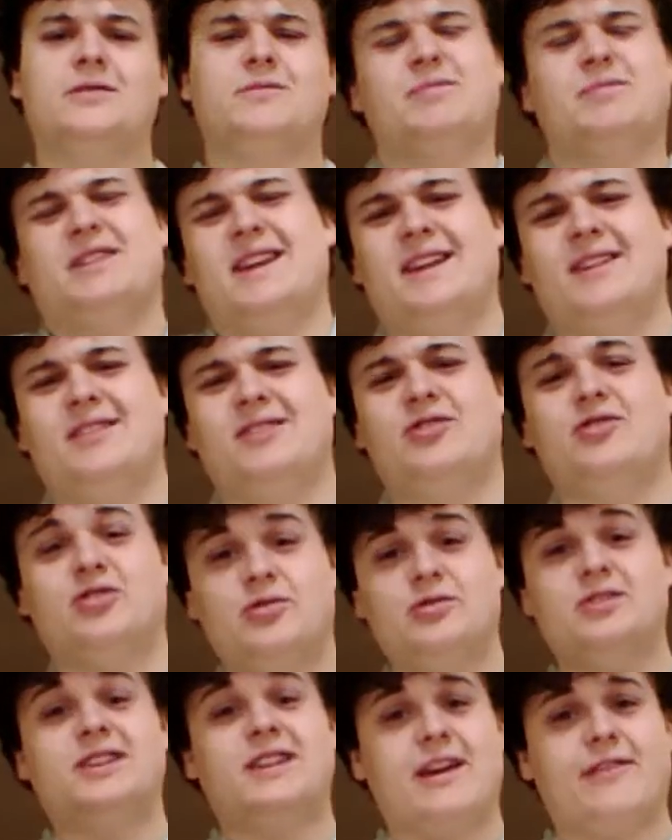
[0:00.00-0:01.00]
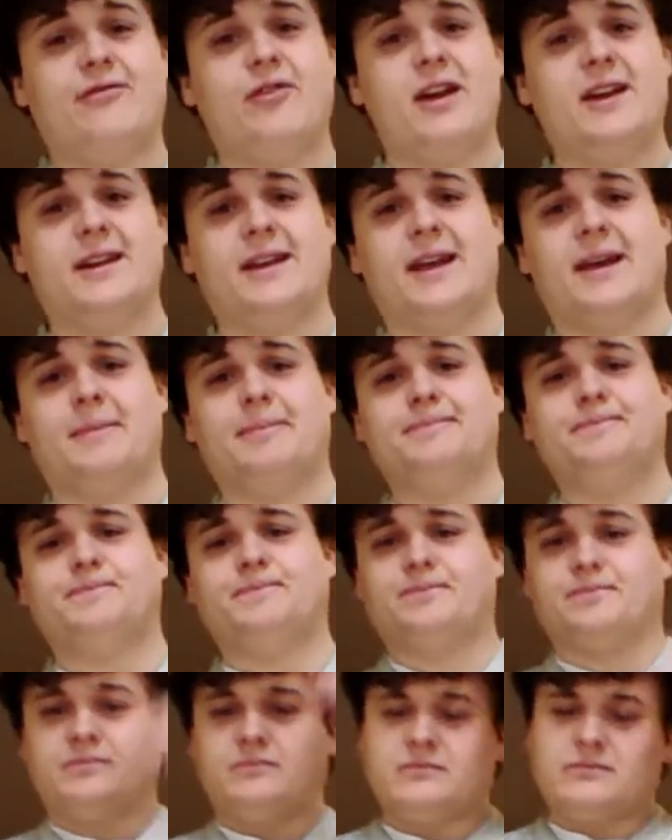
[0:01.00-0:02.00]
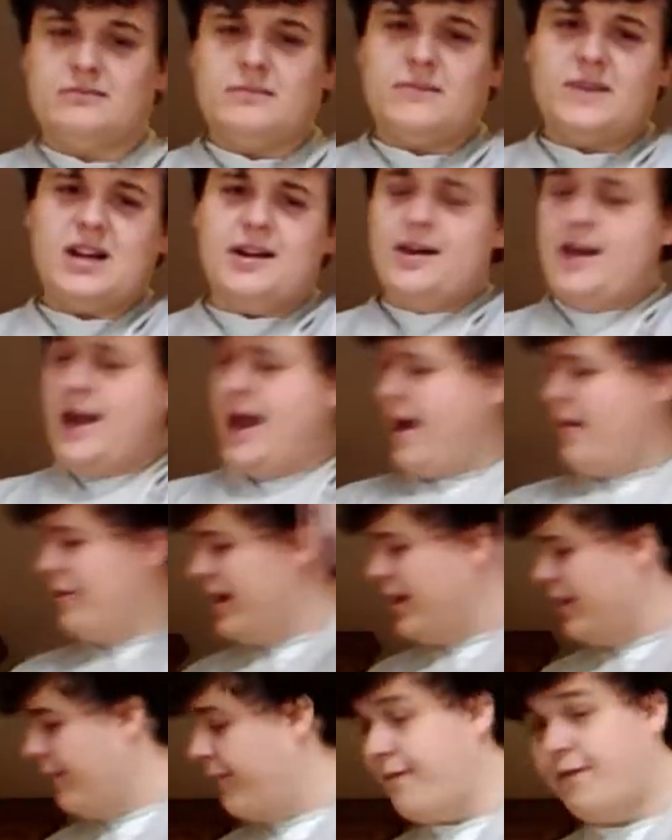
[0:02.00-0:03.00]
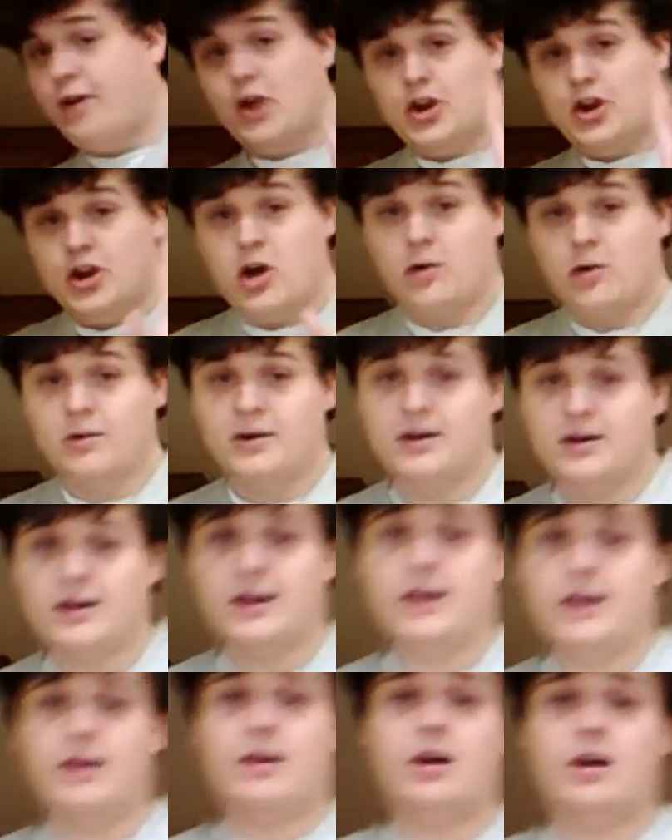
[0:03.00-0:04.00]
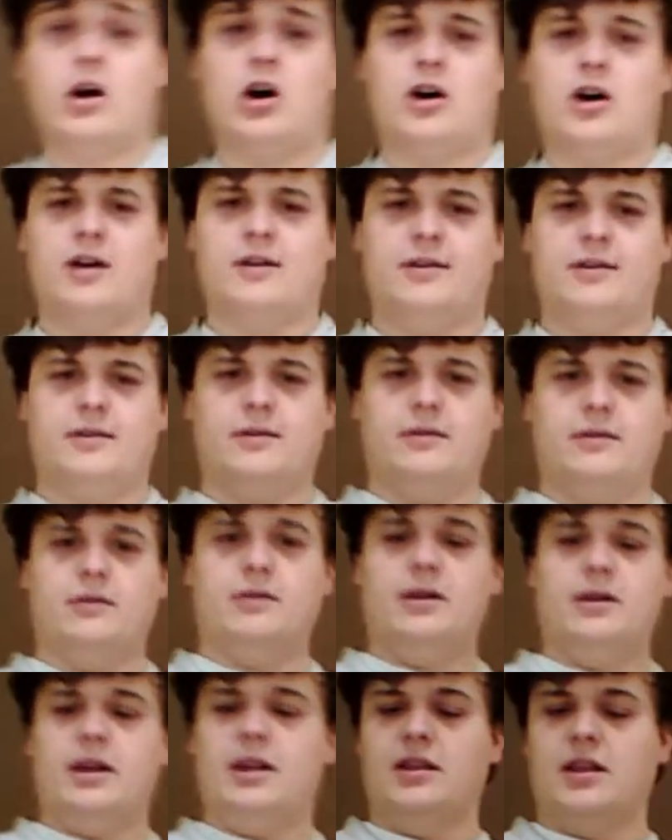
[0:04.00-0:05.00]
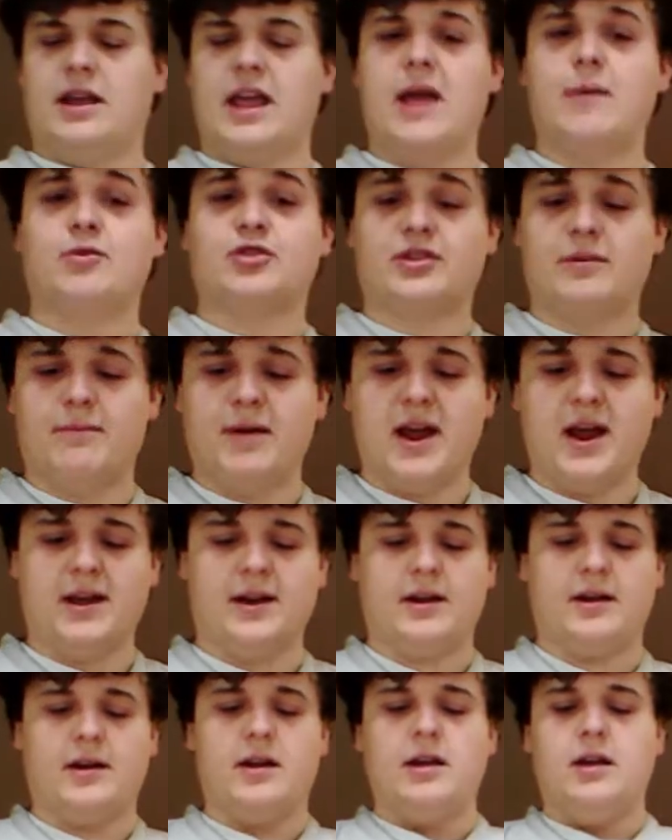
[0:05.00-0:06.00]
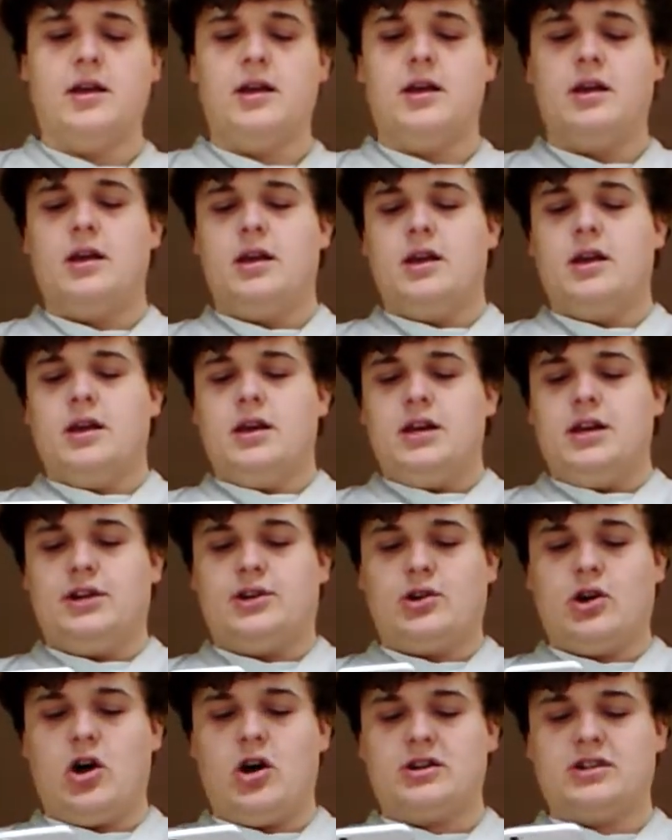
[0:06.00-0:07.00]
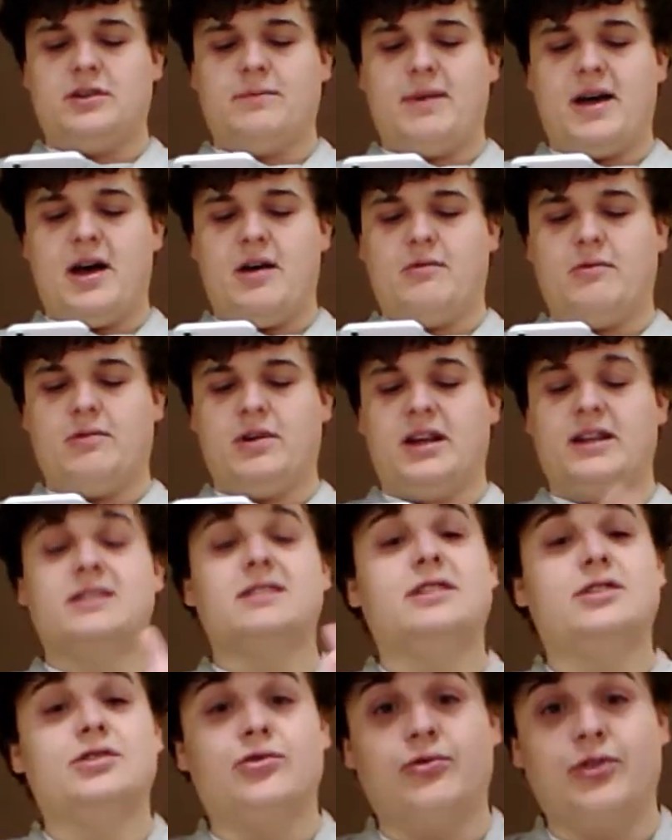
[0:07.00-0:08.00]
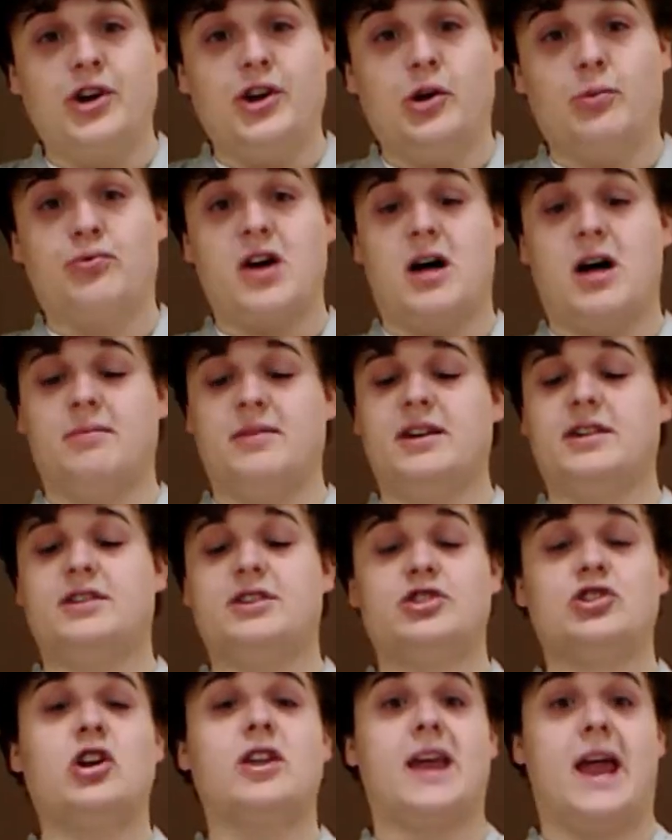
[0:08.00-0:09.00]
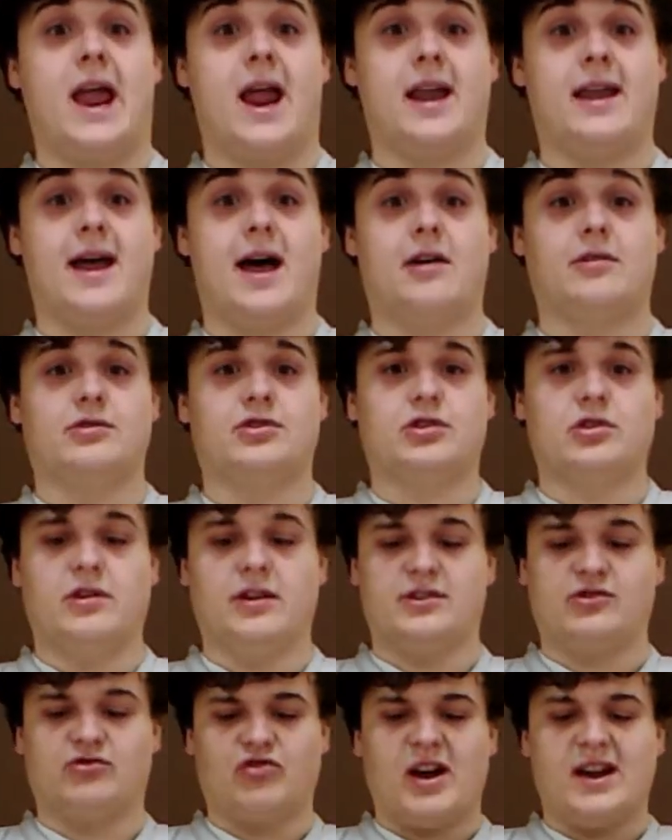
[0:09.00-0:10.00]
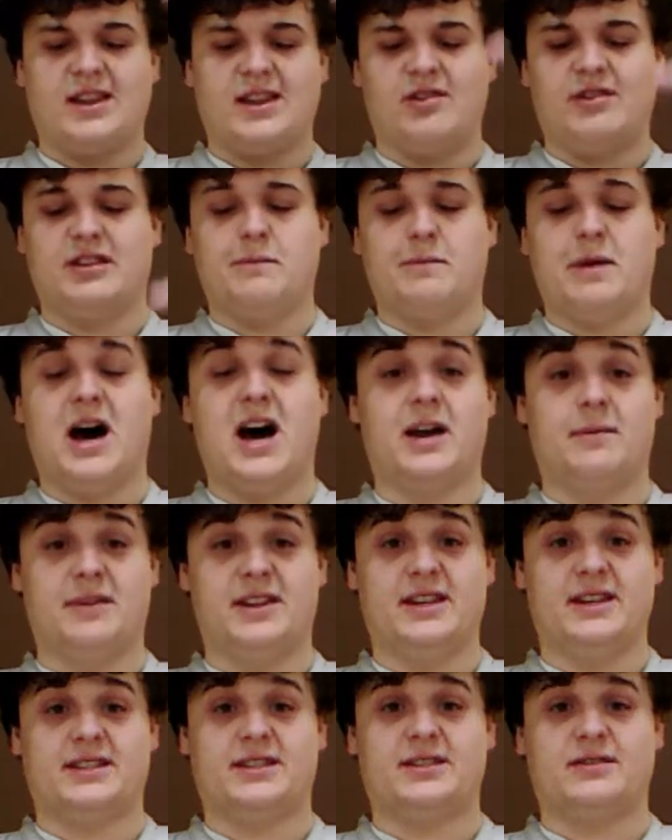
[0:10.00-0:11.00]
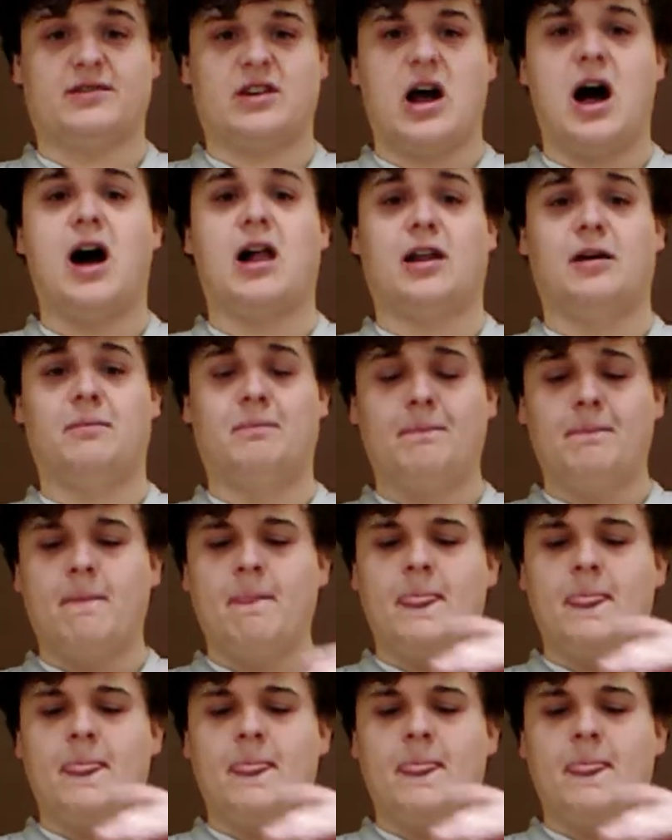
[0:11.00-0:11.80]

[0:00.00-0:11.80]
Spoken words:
But then you're using that friend again. Now, in a footnote in the Cambridge Companion, he talks about what I see as the real problem, and this is on the handout, so it's right there at the bottom of this column.